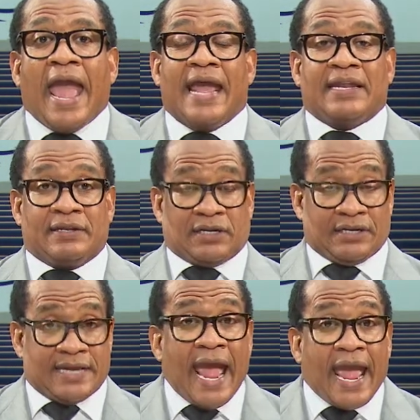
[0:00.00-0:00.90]
And
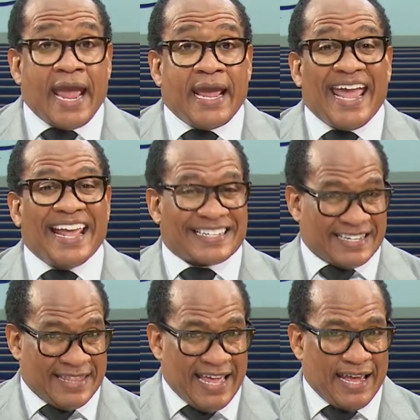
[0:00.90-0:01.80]
today
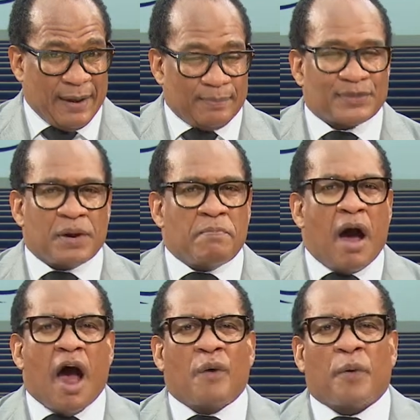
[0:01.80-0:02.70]
it's them.
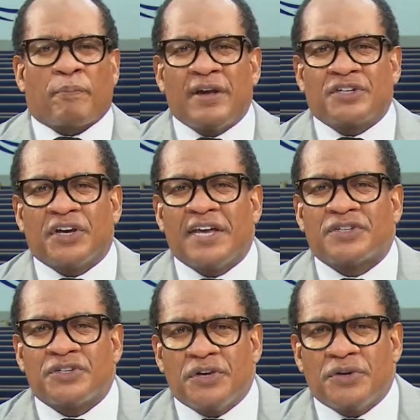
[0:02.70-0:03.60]
Tomorrow, preacher,
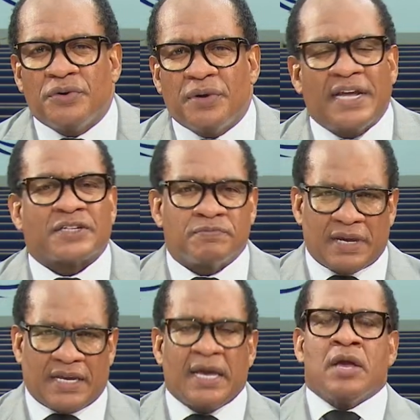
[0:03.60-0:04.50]
it's you, it's
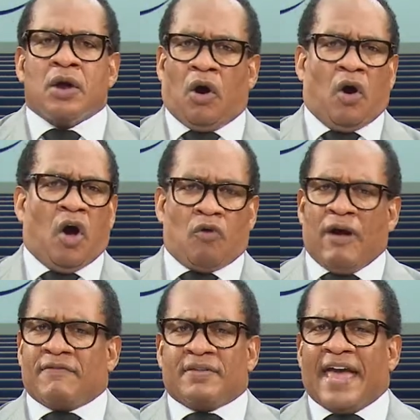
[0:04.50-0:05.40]
me. Oh,
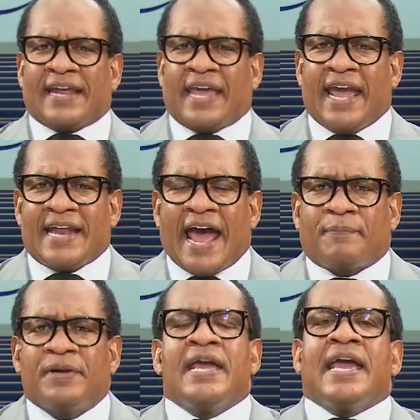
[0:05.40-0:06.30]
Reverend, that can't
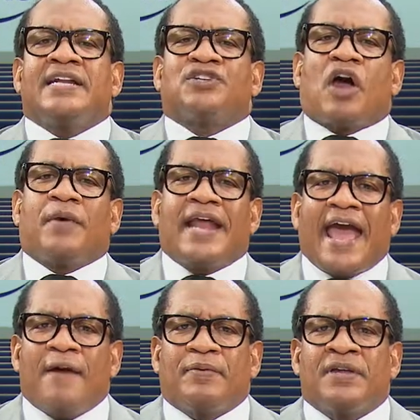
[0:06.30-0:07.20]
happen. It has already
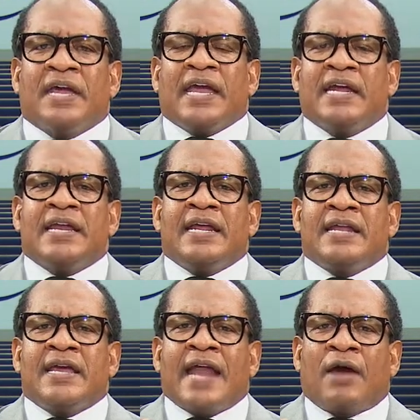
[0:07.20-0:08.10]
happened. In,
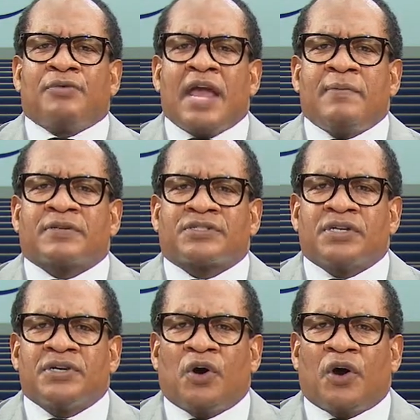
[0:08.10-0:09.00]
in, in our neighbors
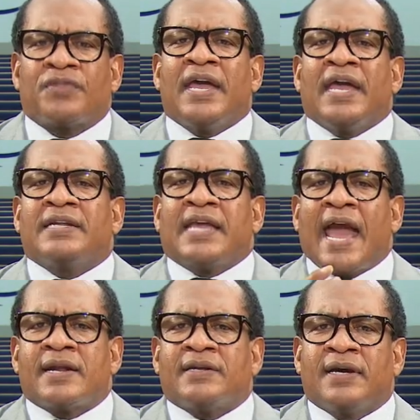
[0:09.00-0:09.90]
to the north, in
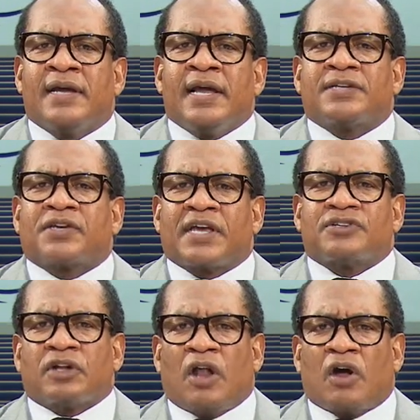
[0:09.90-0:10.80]
Canada, it's
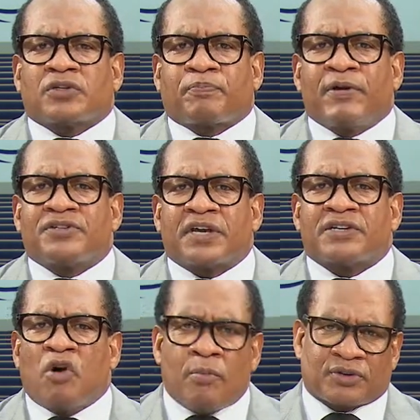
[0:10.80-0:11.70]
against the law to preach
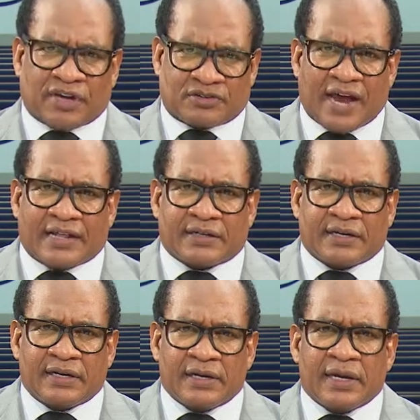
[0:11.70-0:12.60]
against homosexuality.